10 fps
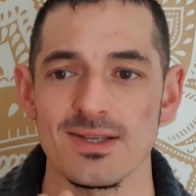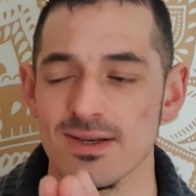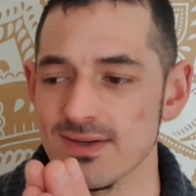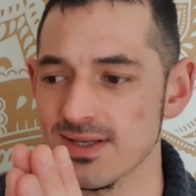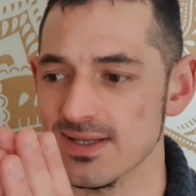
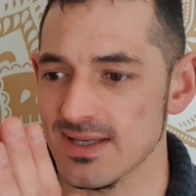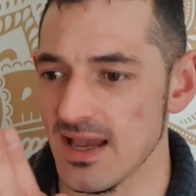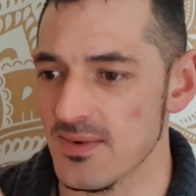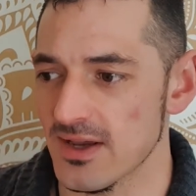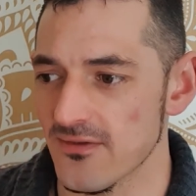So as I say,
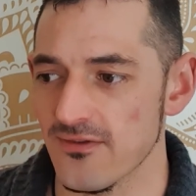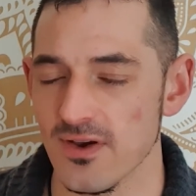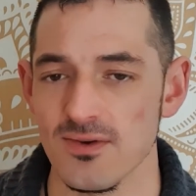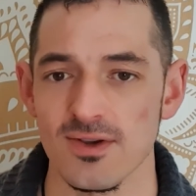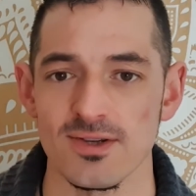we can
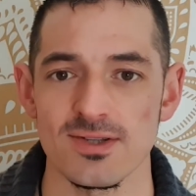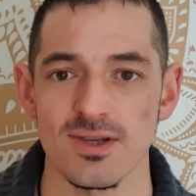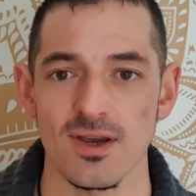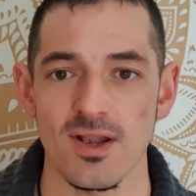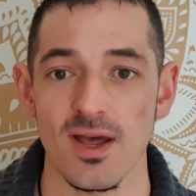focus
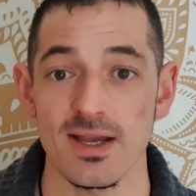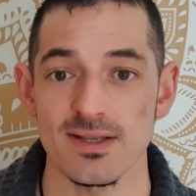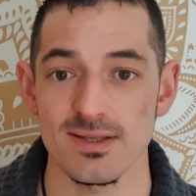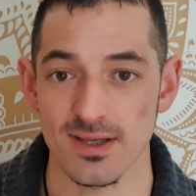our lights,